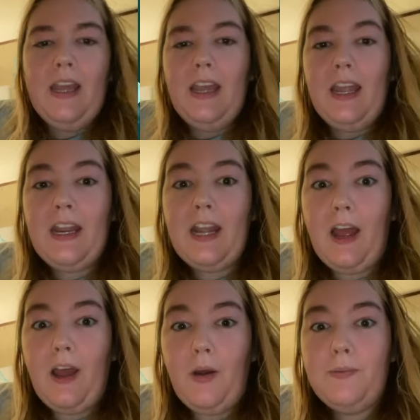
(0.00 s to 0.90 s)
And I
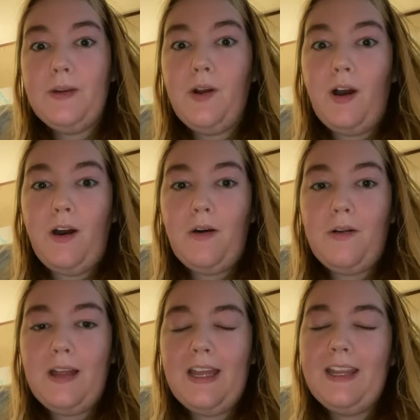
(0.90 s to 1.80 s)
hope you
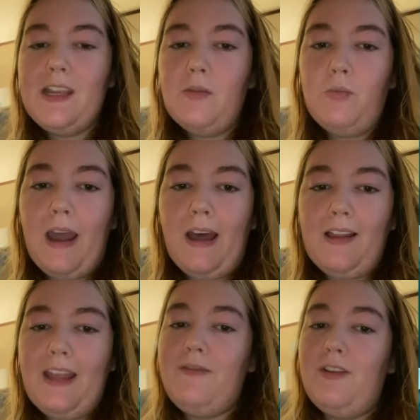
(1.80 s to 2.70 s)
all get well
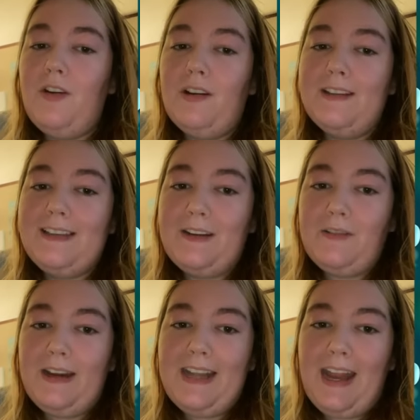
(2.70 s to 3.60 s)
if you're sick
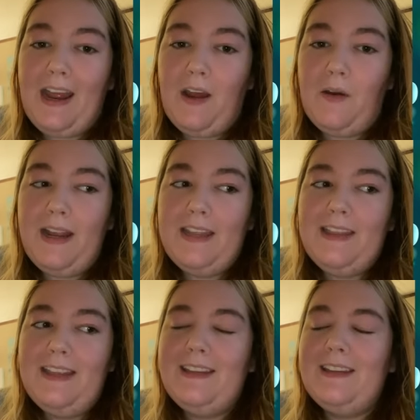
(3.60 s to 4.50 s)
right now. And
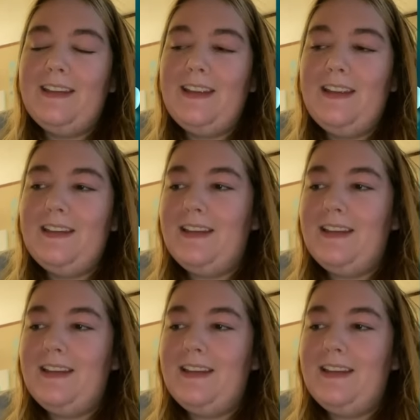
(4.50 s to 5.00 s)
this is the